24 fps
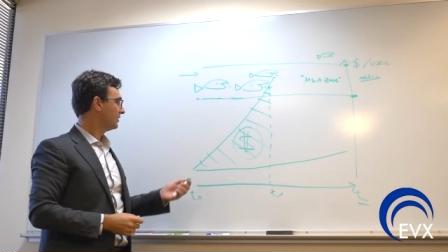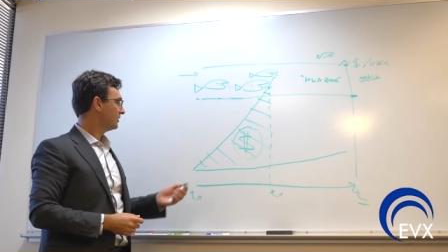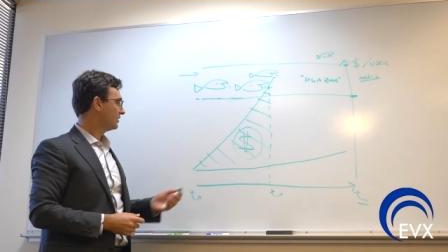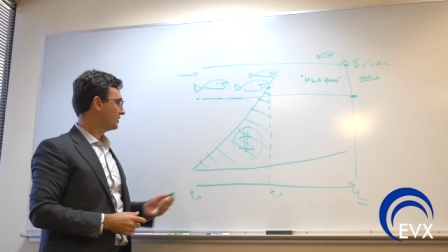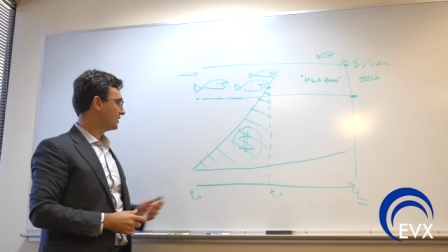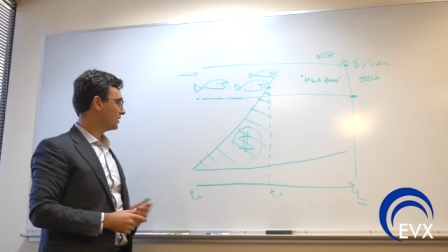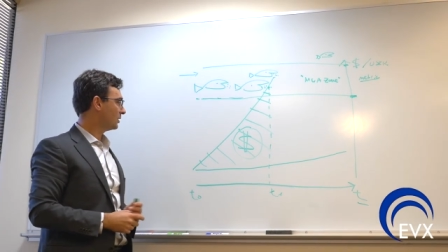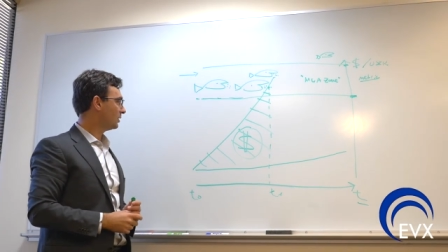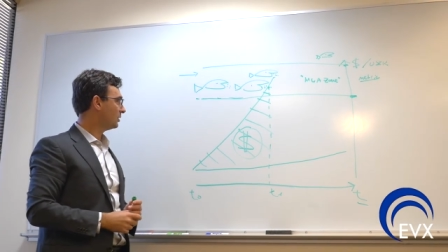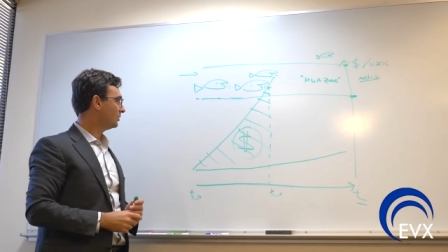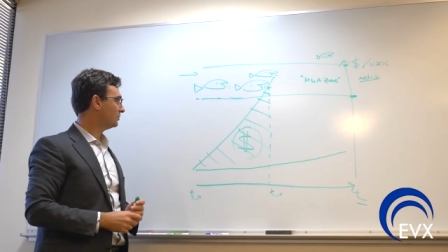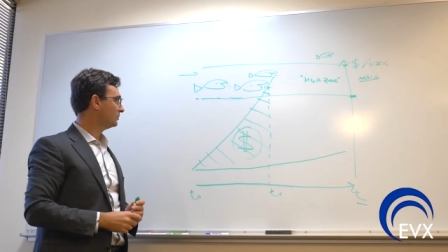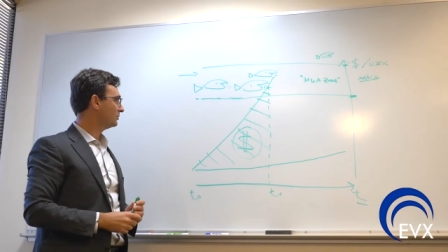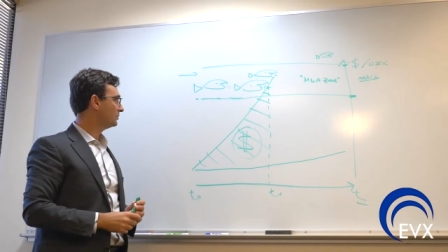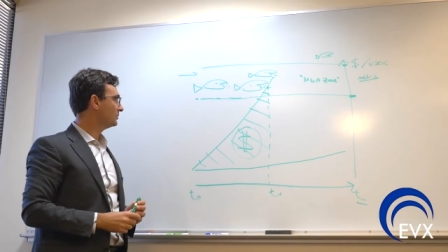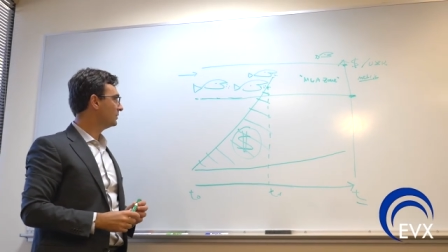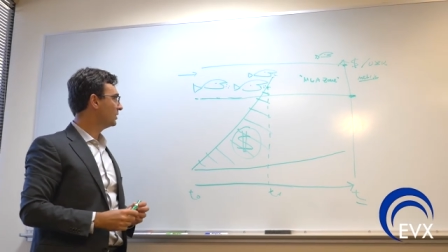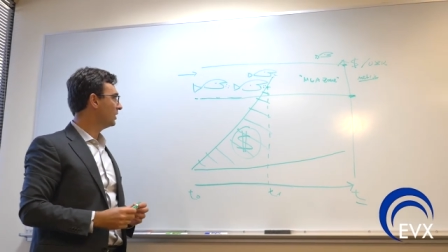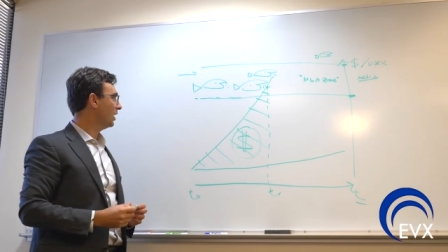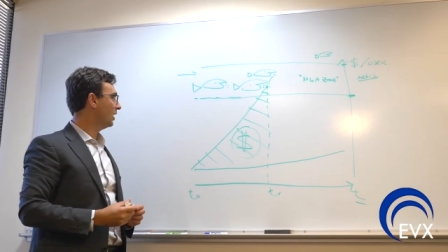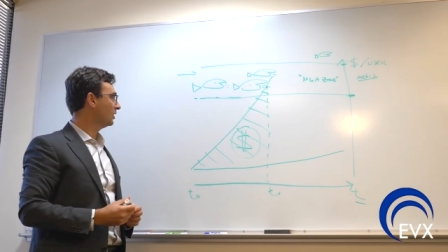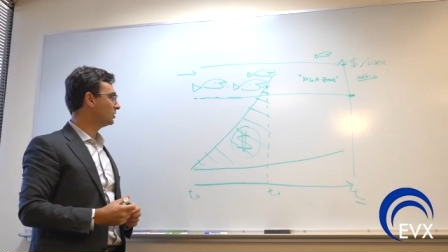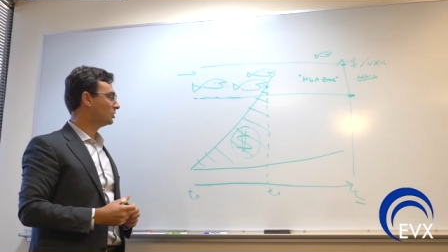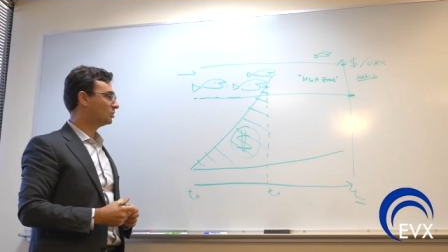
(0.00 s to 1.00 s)
So,
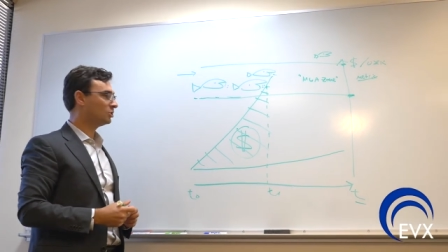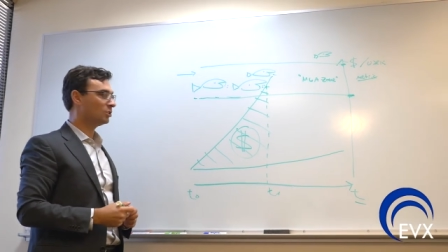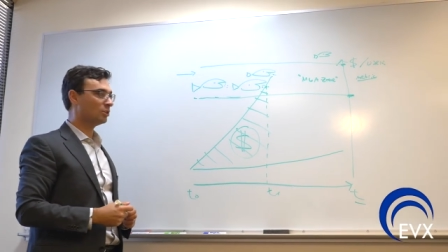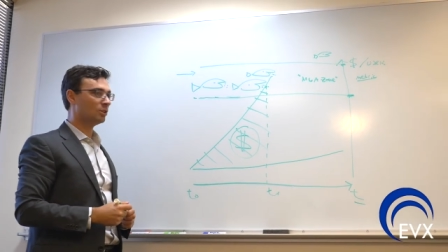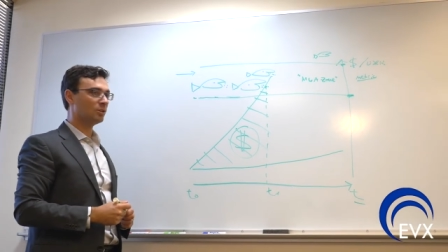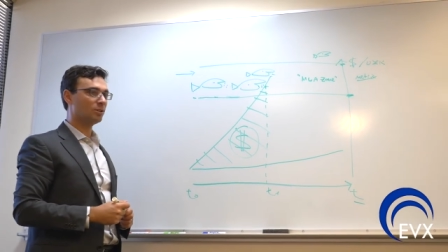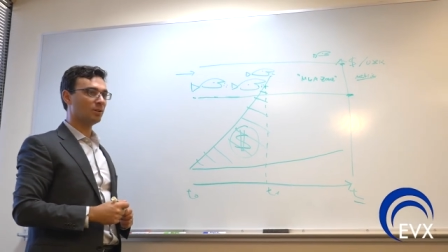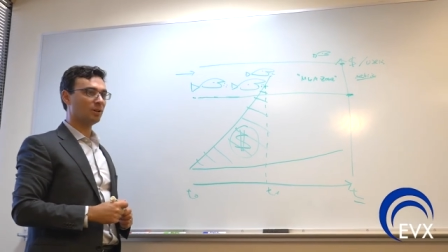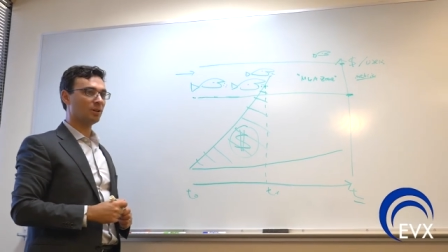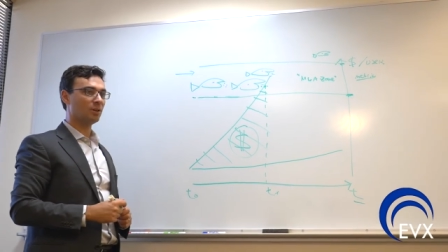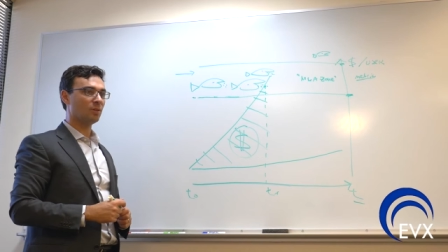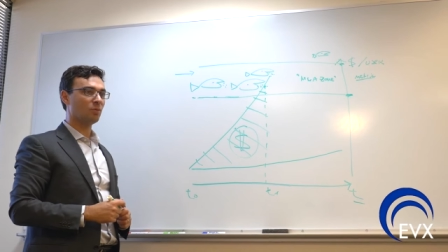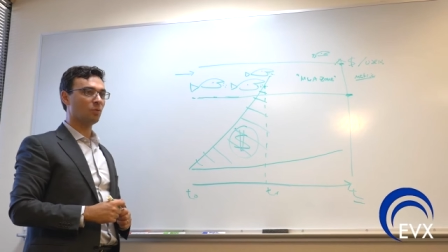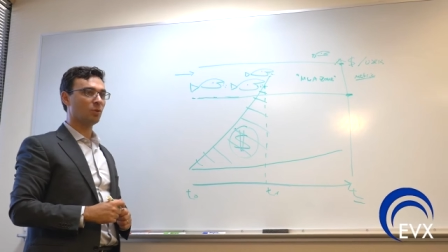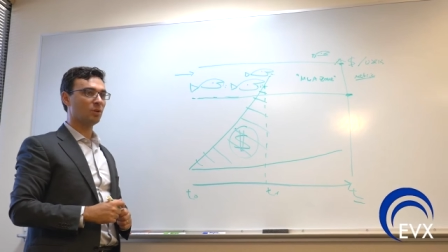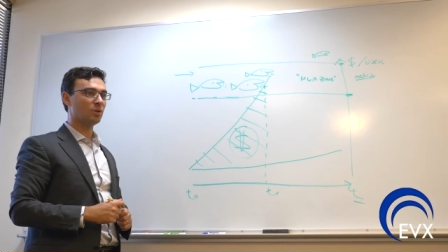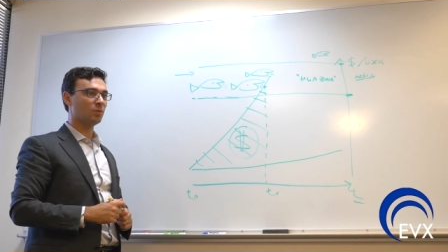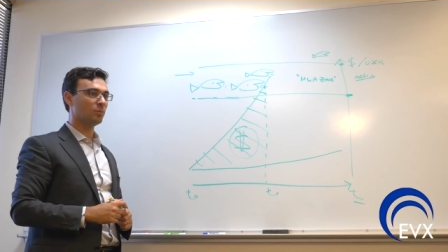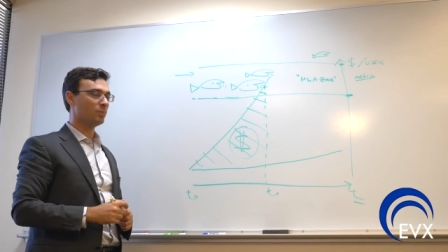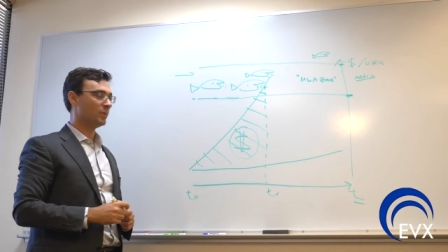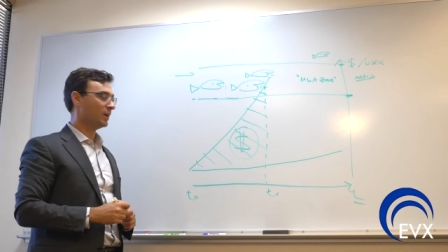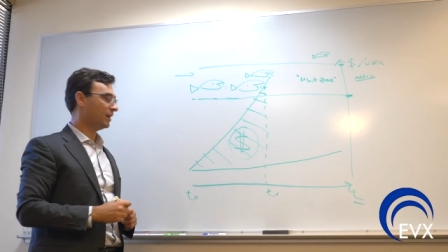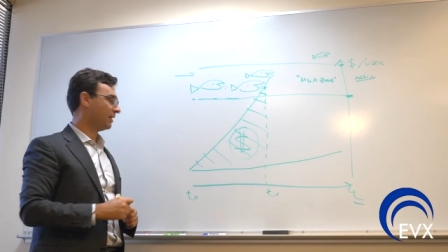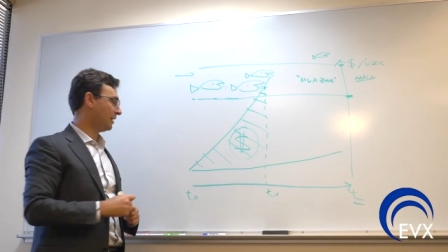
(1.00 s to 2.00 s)
so
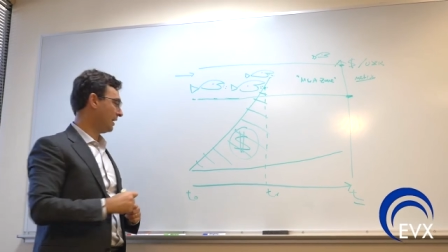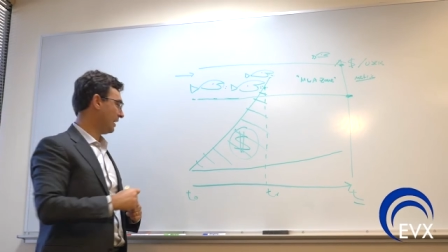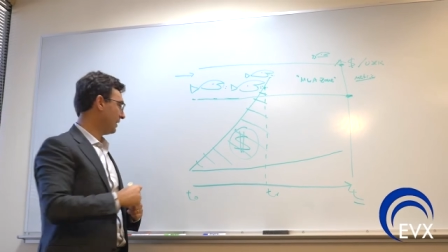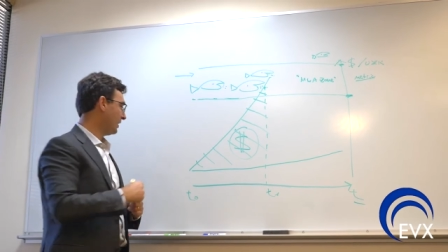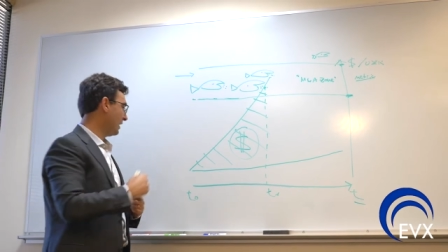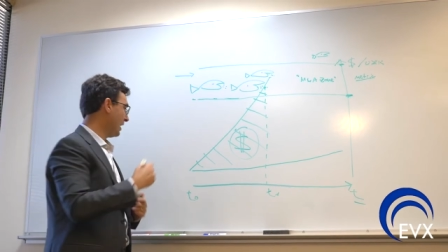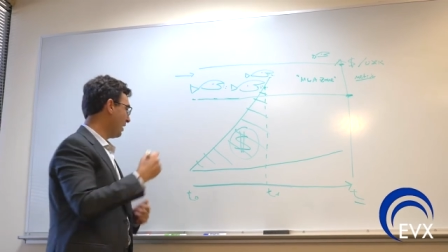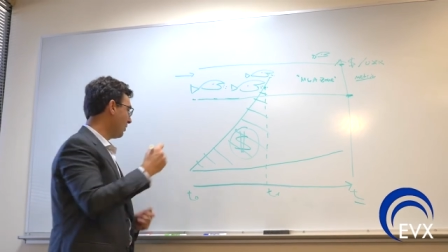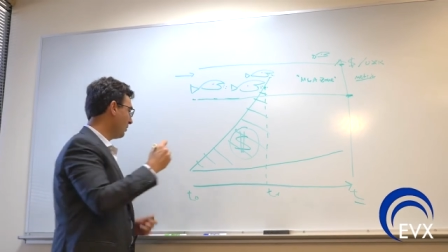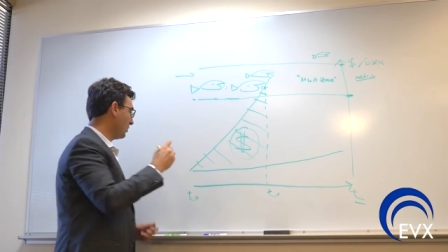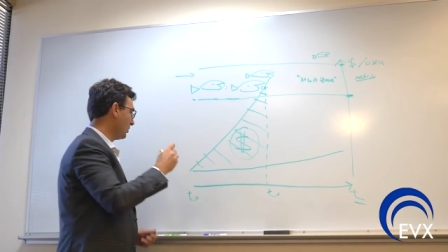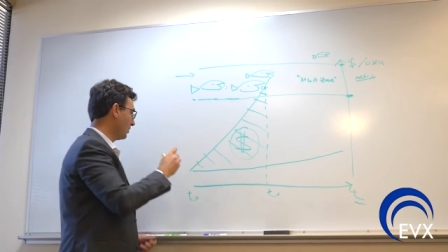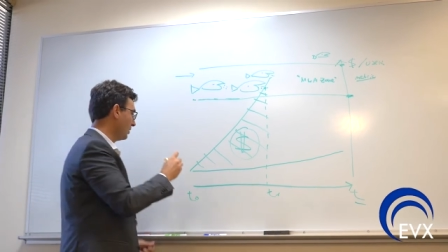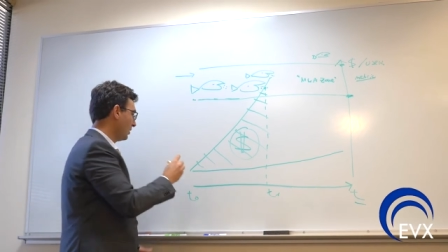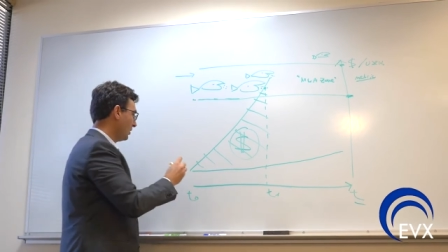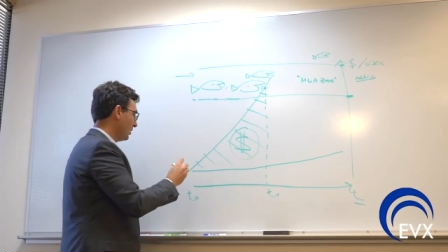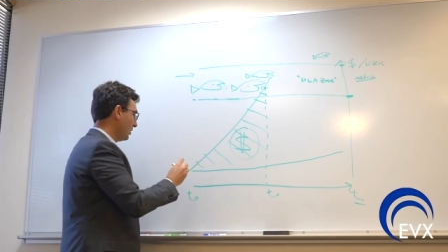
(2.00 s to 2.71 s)
what, but right now,